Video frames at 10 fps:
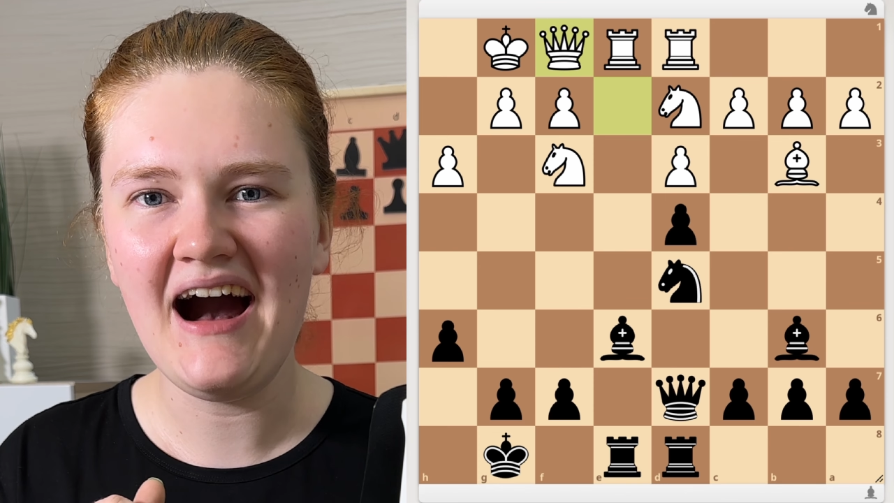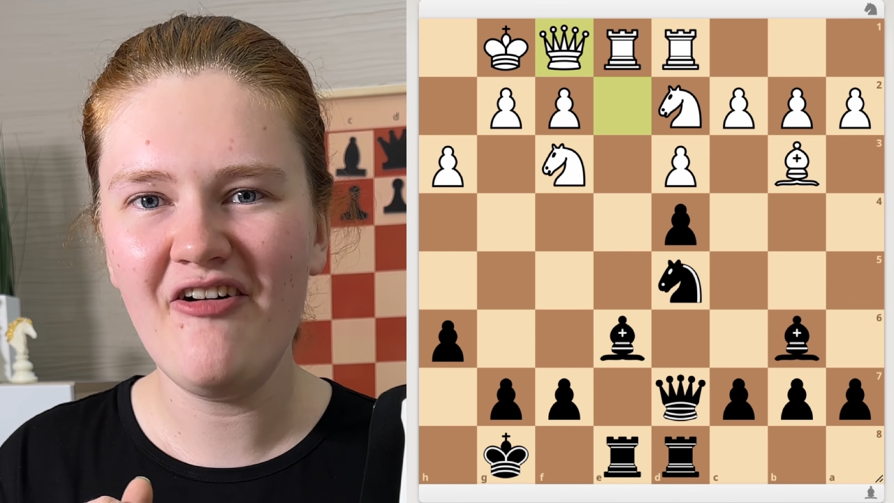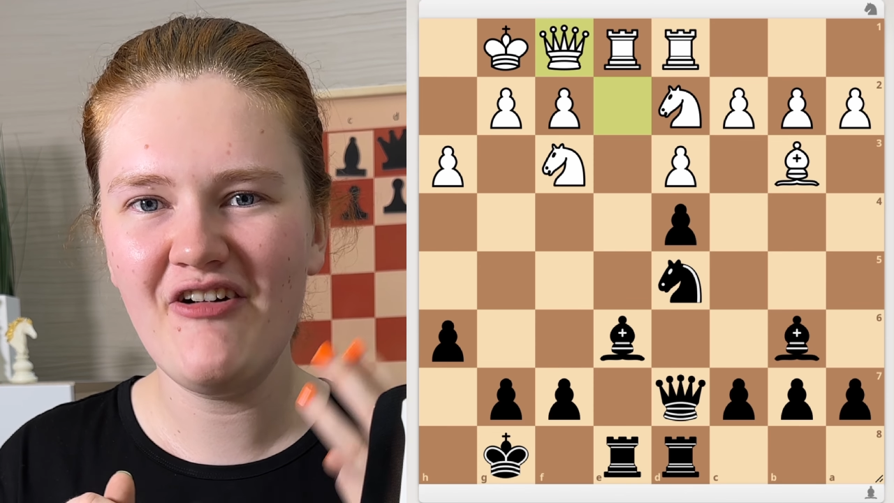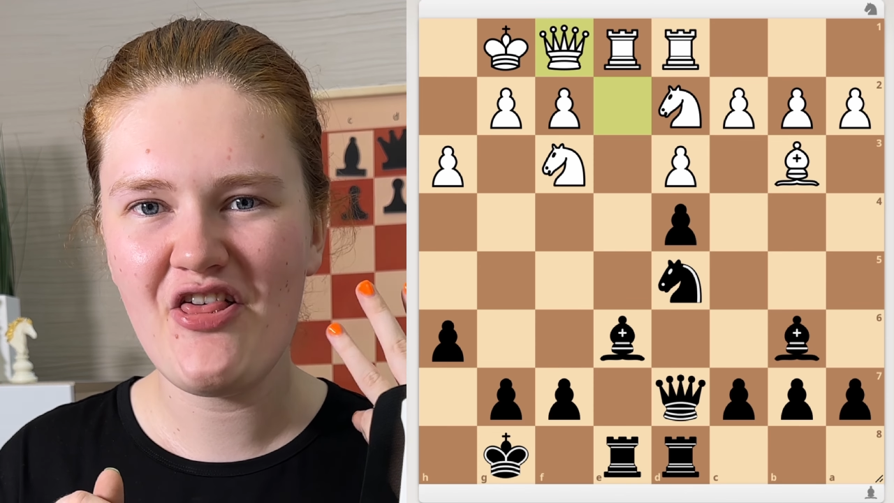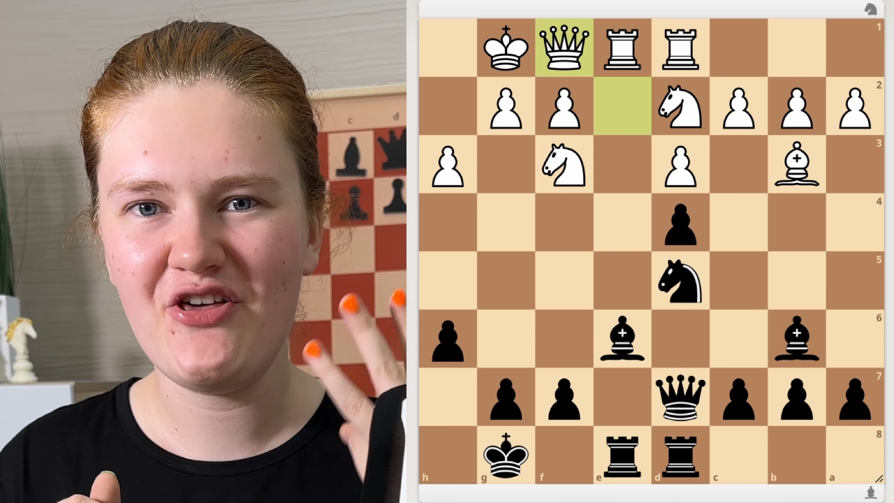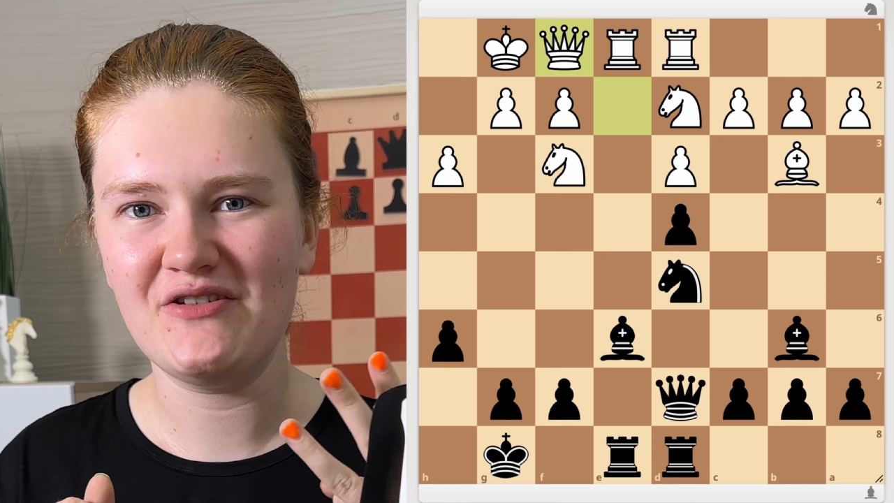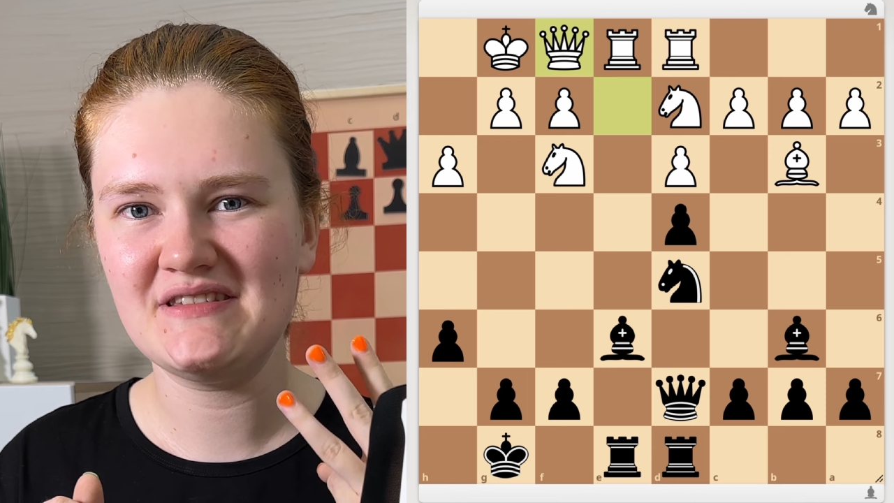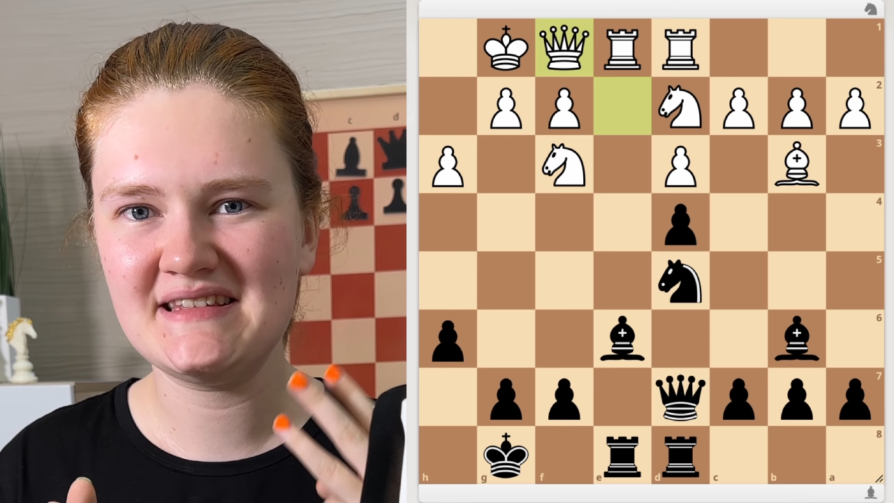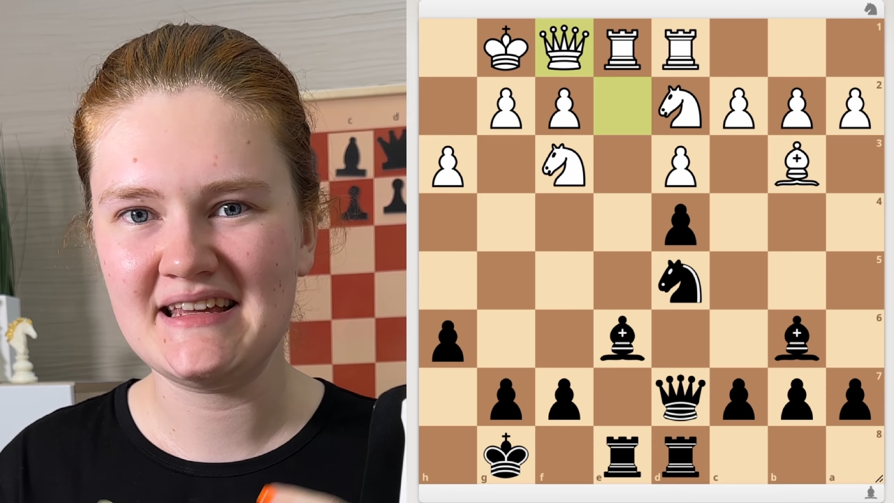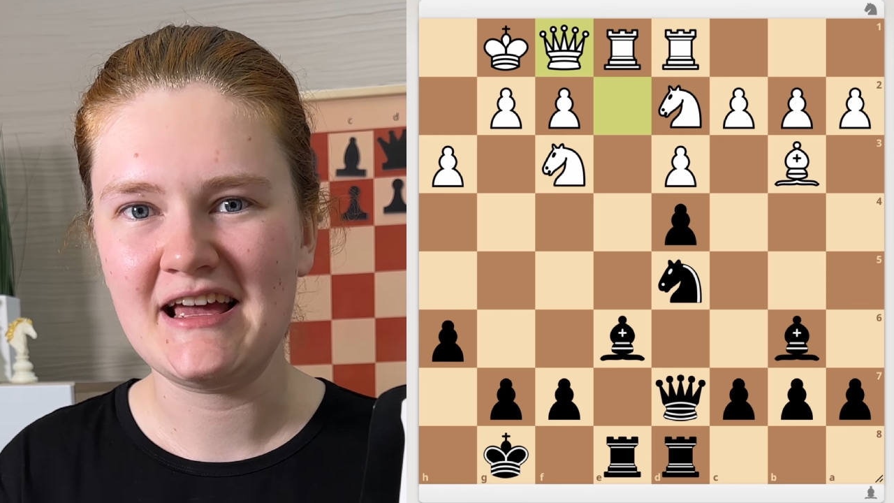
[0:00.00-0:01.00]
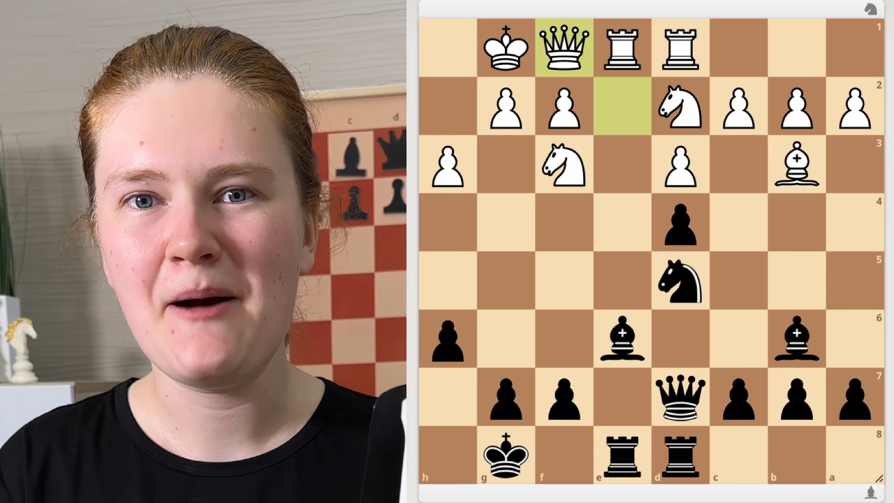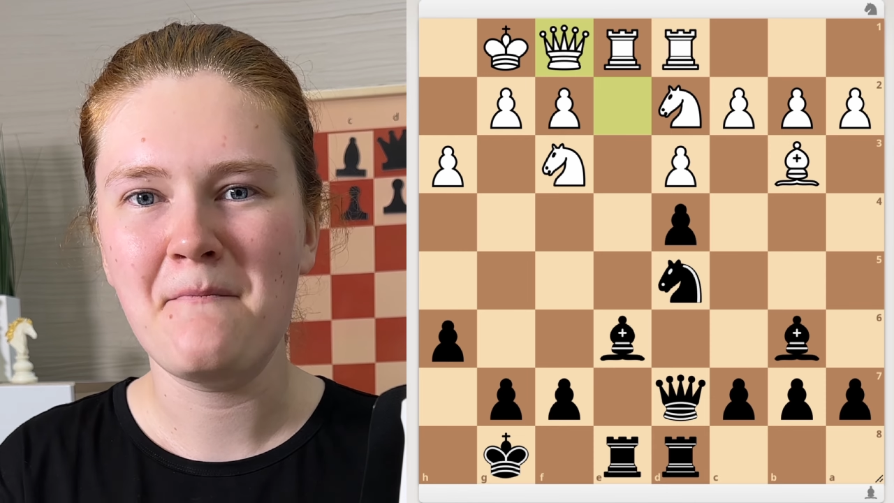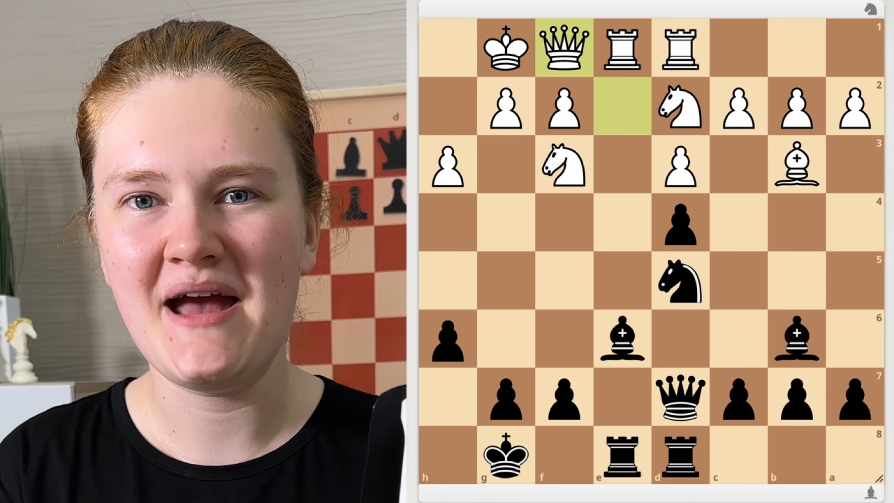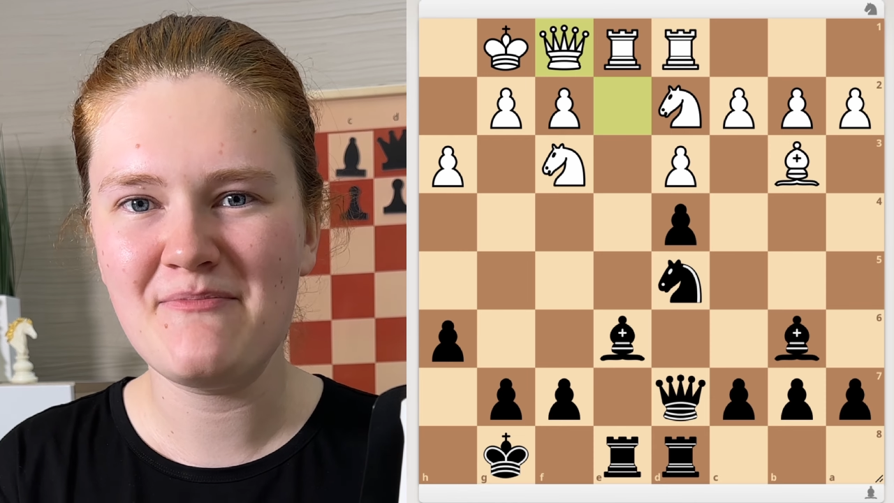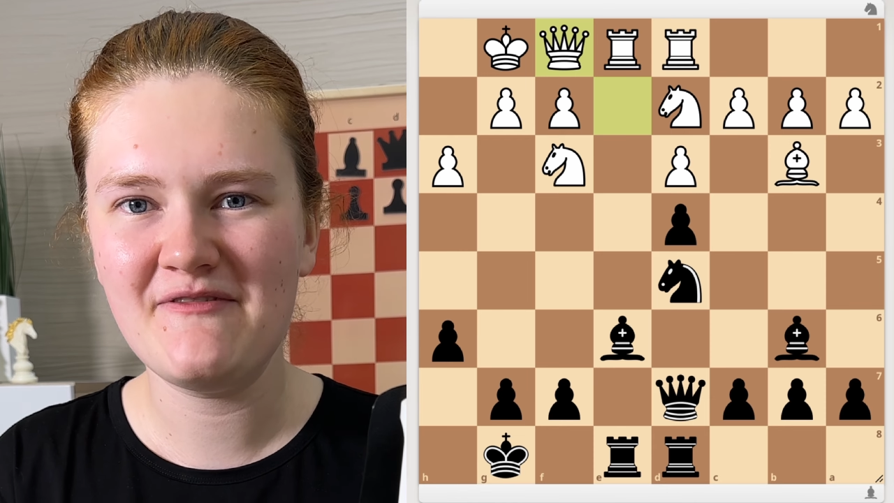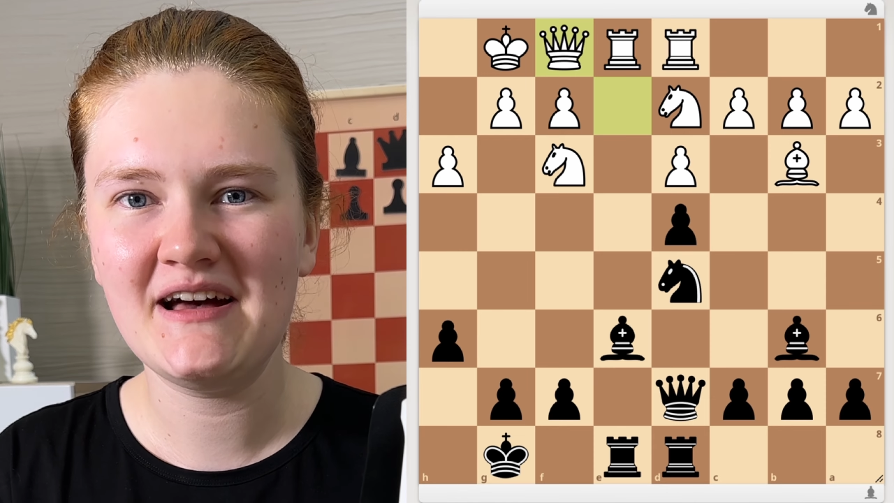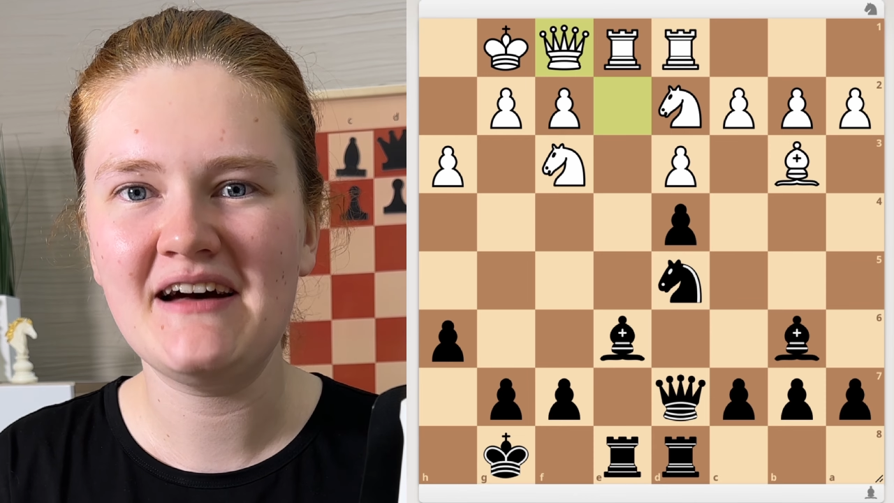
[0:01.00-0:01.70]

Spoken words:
Our third thing. Maybe